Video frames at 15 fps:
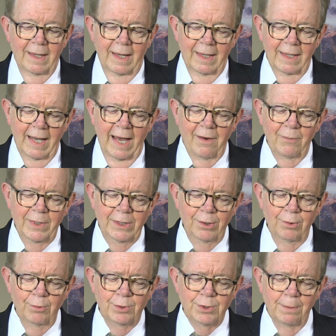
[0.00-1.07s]
allowing
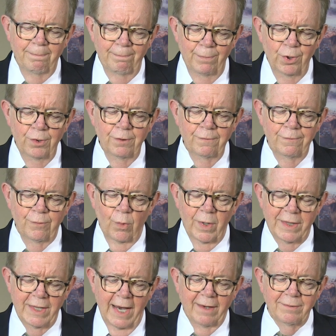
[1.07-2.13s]
you to move
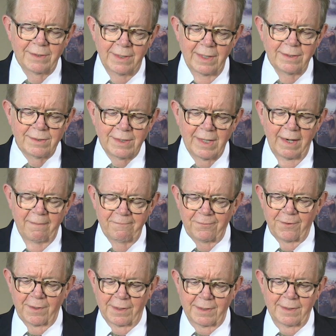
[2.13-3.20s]
without
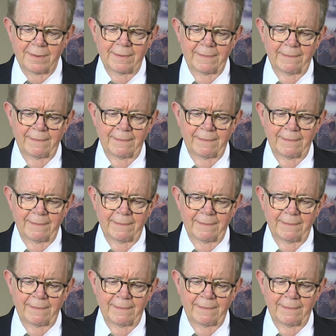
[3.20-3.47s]
discomfort,